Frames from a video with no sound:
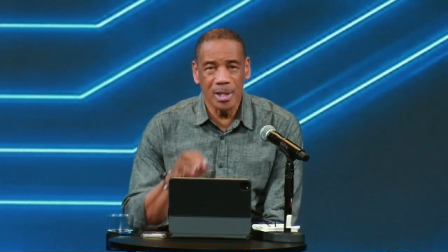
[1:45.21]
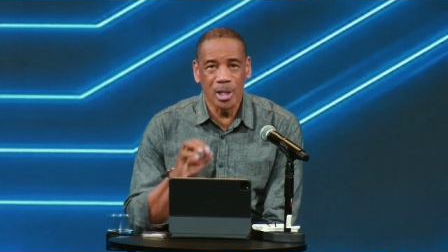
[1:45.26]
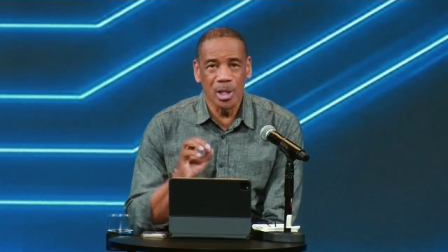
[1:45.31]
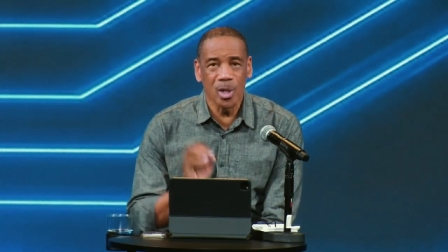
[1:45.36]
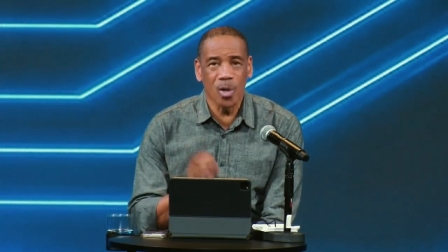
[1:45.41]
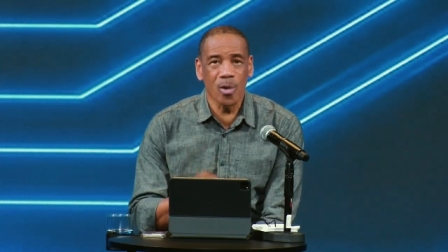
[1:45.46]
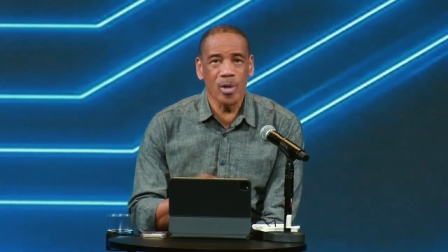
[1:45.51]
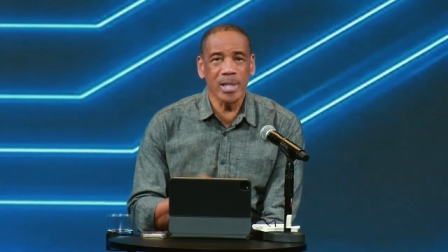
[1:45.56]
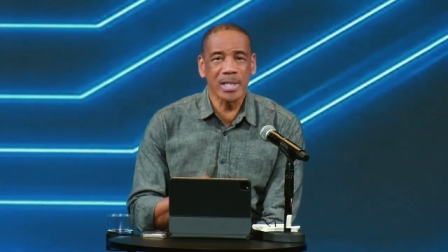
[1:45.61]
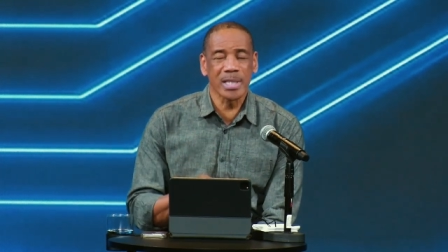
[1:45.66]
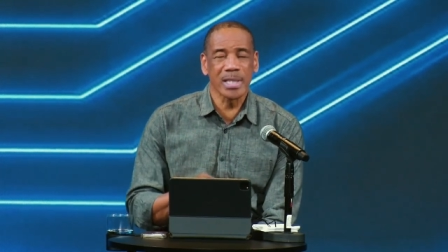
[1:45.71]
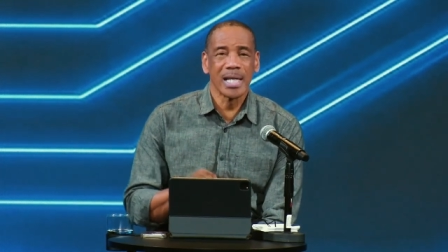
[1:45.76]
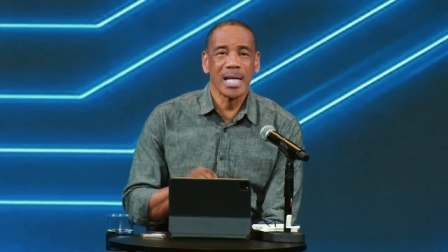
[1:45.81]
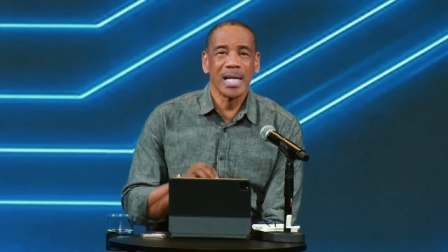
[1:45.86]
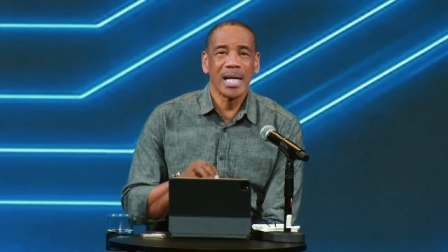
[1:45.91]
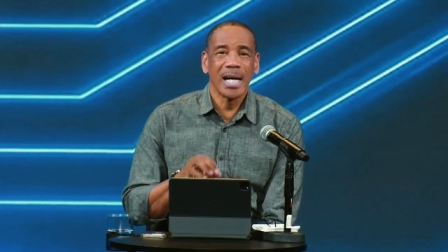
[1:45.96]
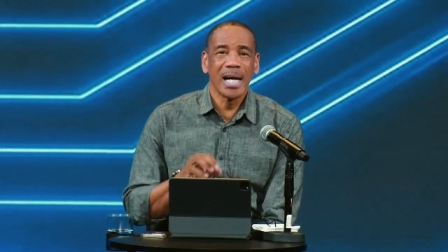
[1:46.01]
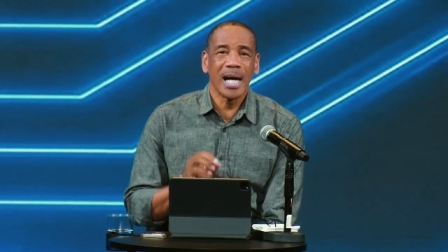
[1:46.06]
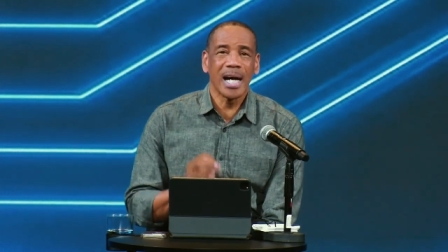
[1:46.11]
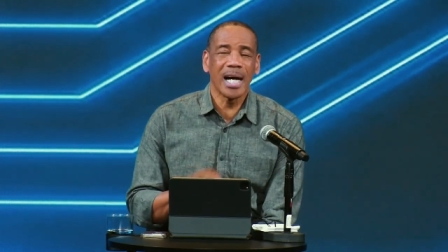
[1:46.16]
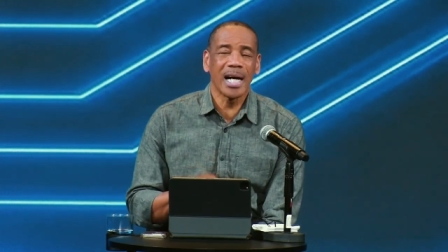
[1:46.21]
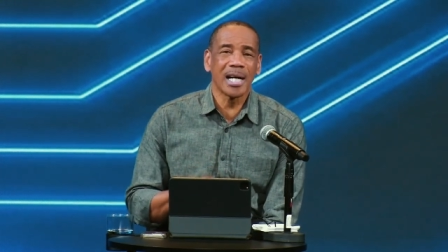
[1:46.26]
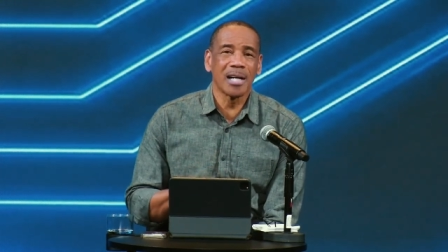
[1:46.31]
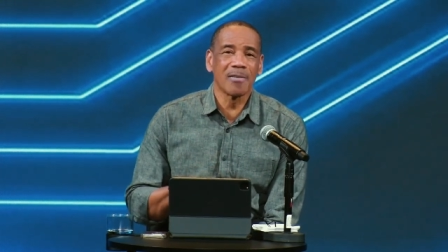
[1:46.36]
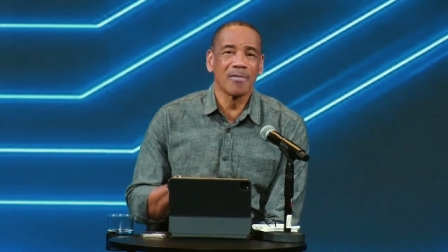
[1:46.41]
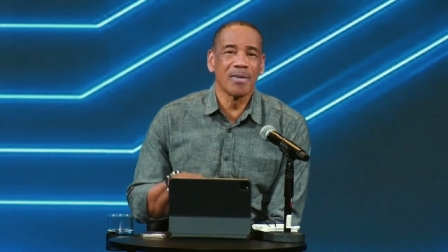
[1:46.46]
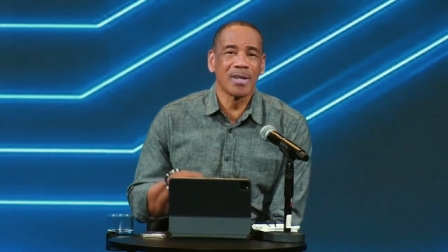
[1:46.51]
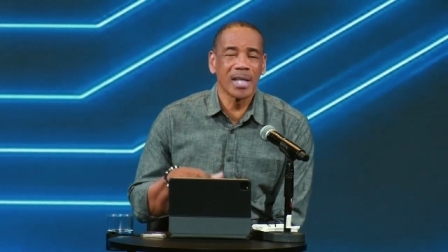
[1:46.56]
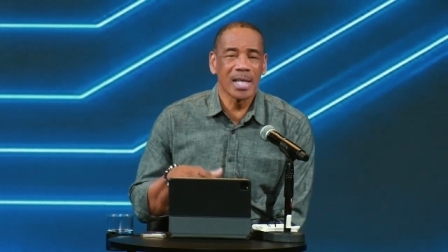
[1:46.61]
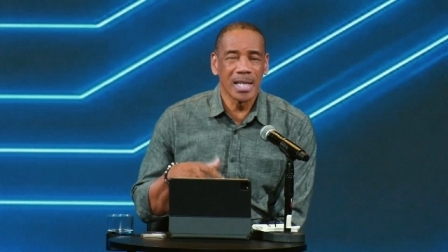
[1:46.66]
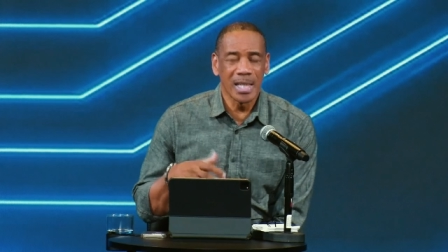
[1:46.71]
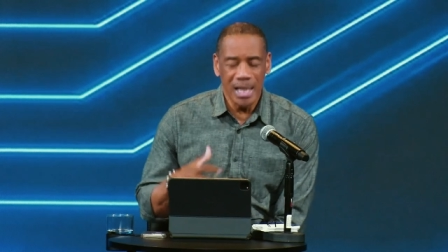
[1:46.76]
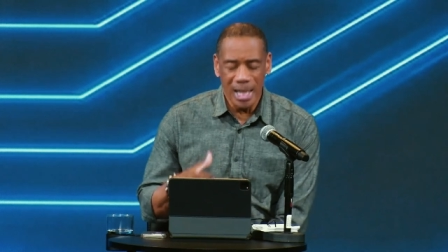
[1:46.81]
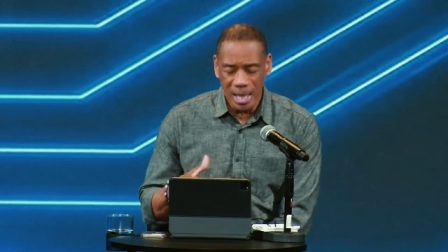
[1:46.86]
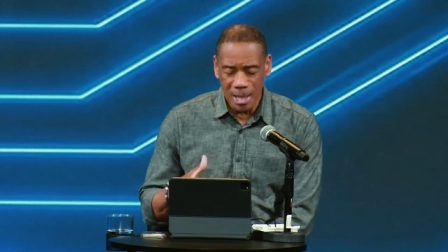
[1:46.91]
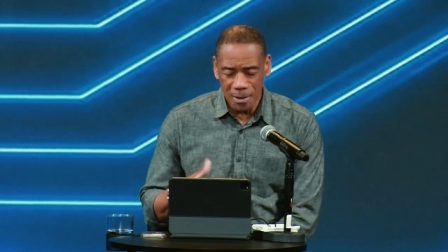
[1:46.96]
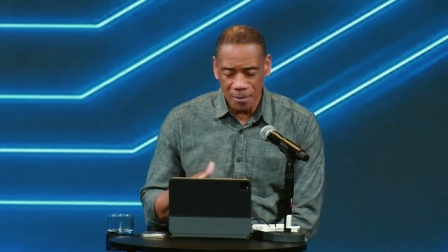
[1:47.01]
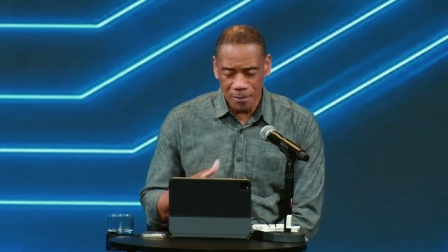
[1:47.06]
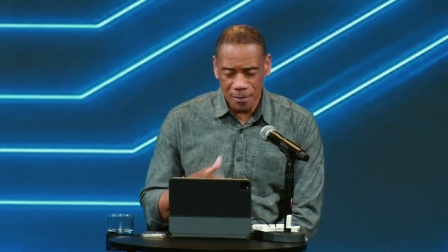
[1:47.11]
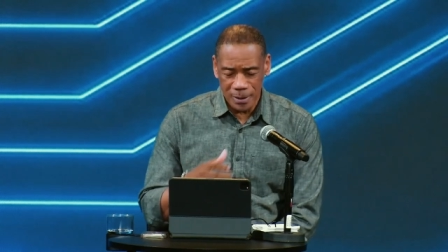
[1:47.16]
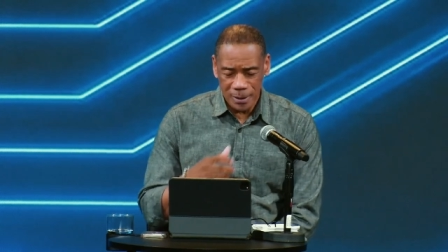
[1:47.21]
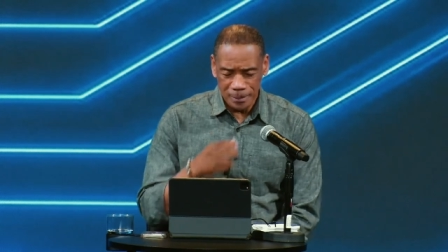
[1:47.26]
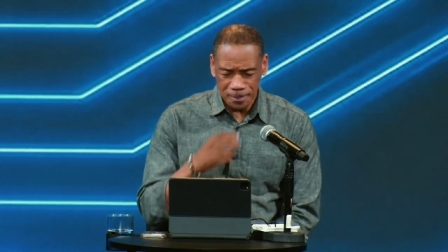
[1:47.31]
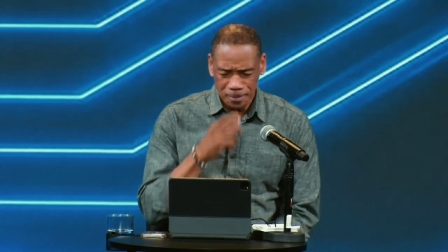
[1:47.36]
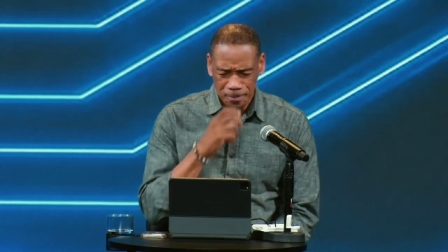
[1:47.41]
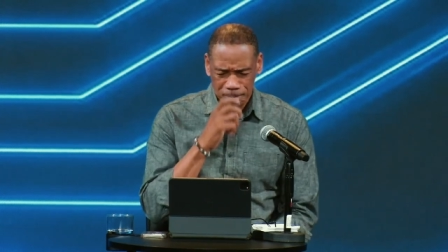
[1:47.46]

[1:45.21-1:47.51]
Lord of love.